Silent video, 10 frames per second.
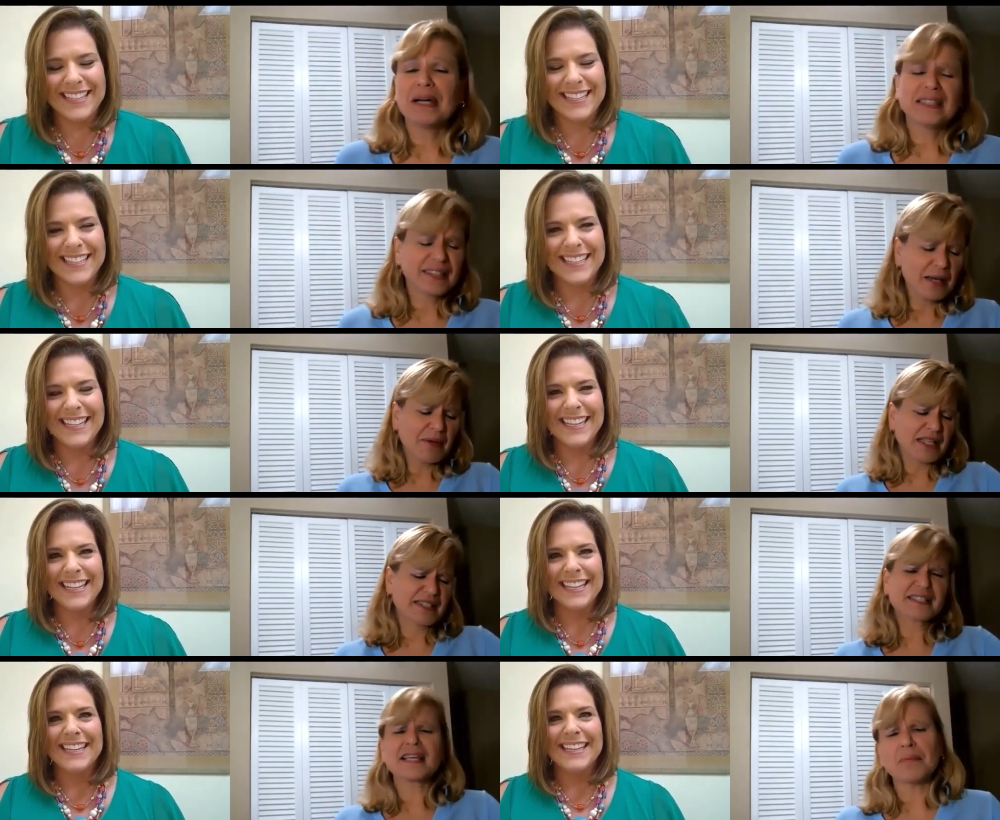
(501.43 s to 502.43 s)
Speaker 1: by the time at
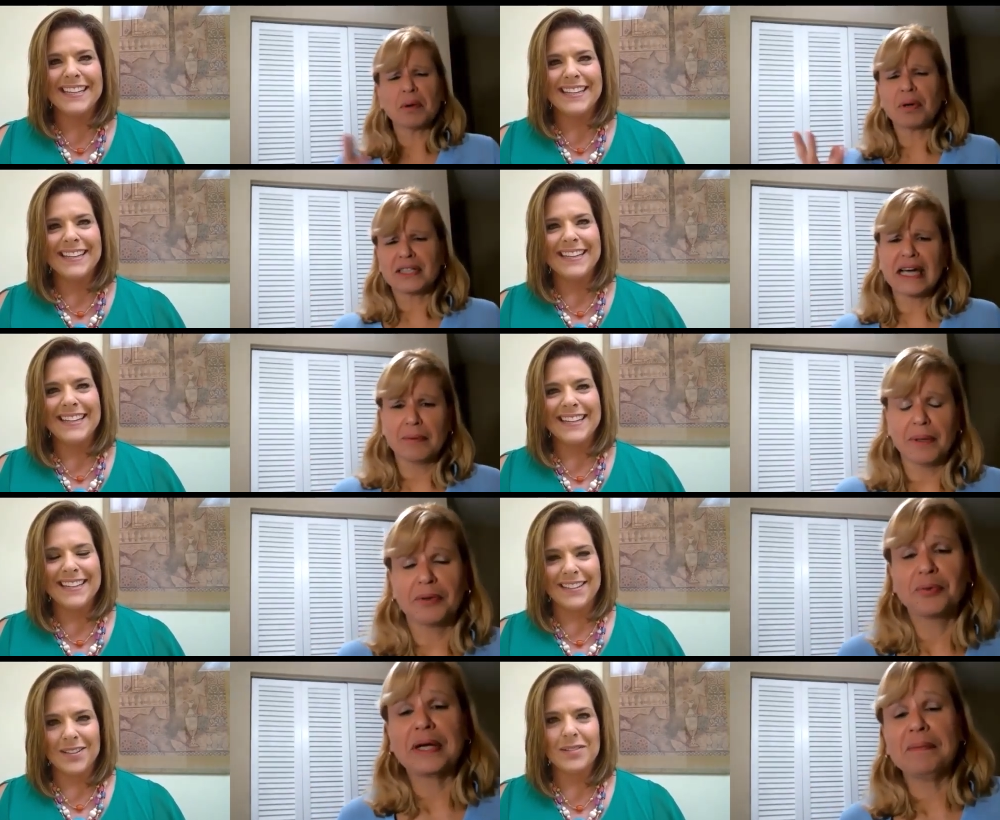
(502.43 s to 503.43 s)
this time, I probably had about
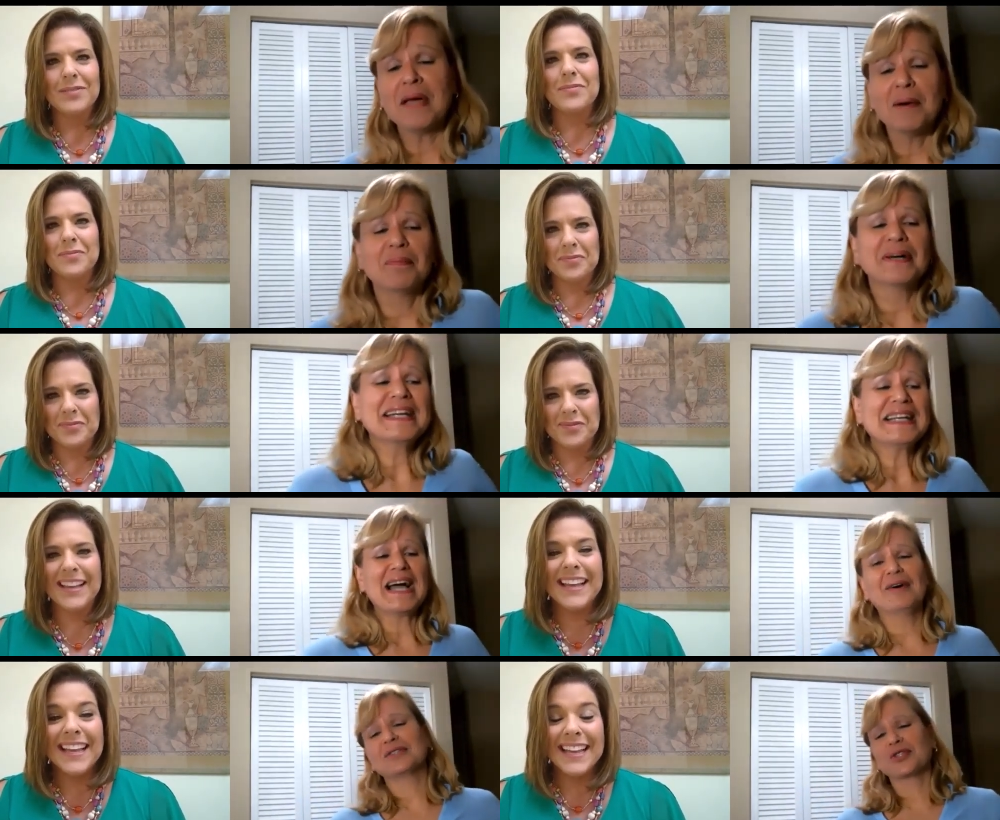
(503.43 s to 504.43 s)
three. But mm-hmm.
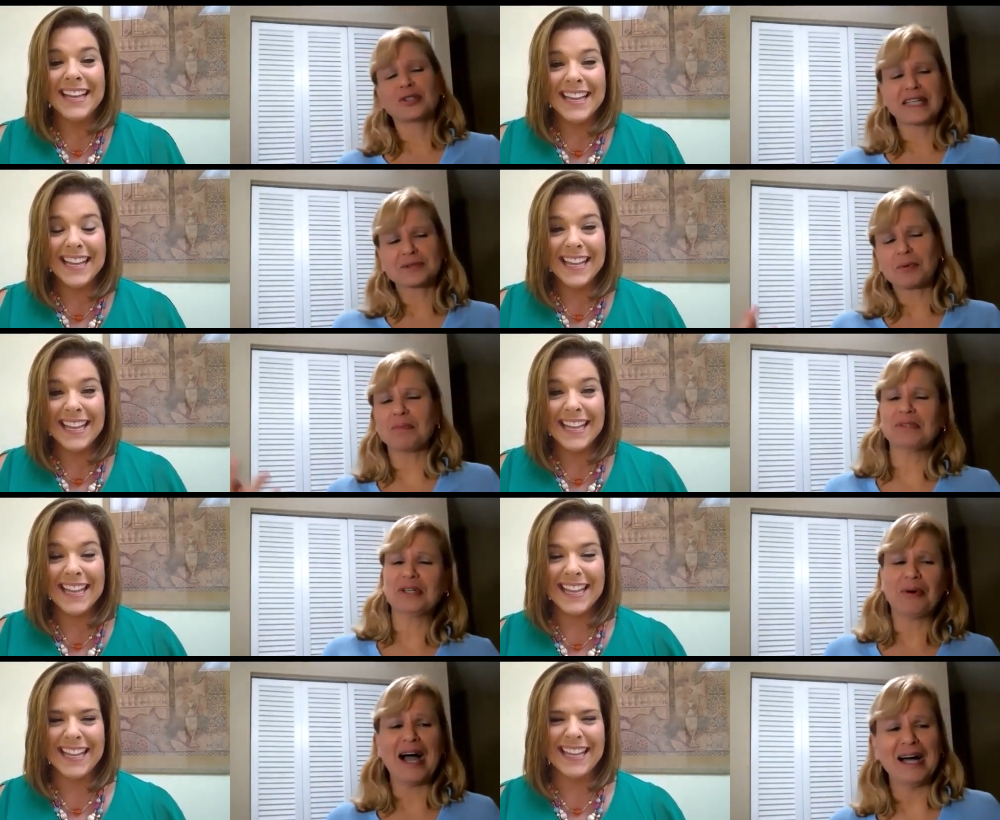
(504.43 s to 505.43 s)
anyhow, so that's where I'm a
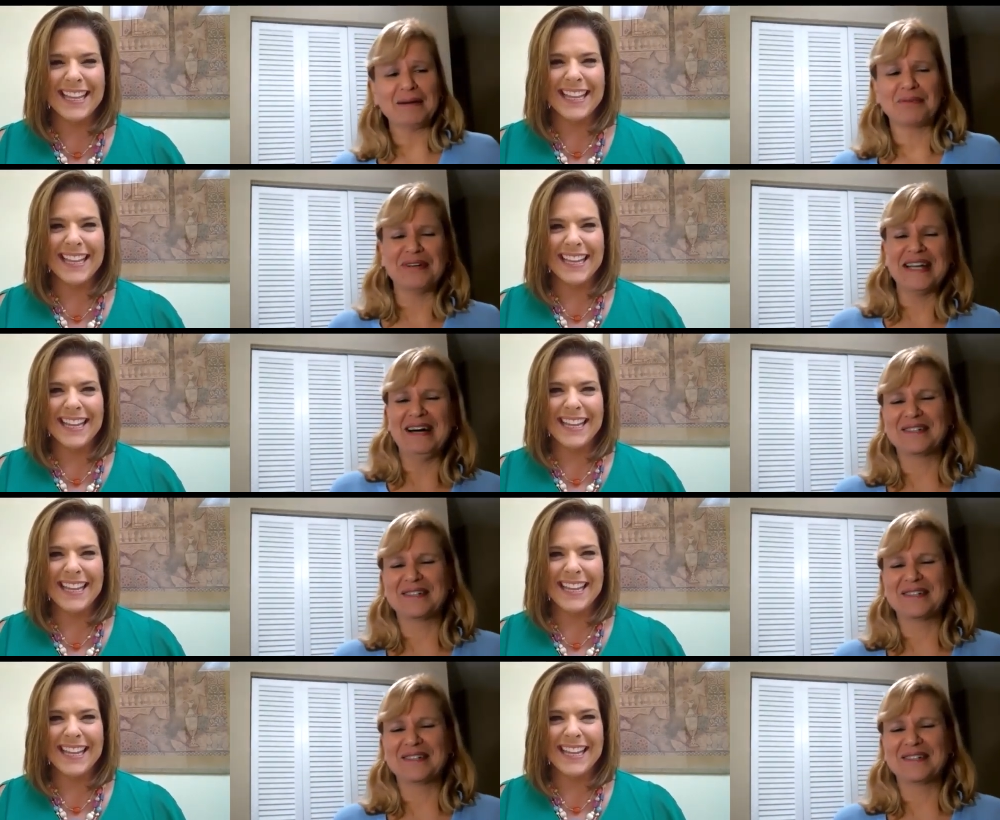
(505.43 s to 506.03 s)
little hyper now.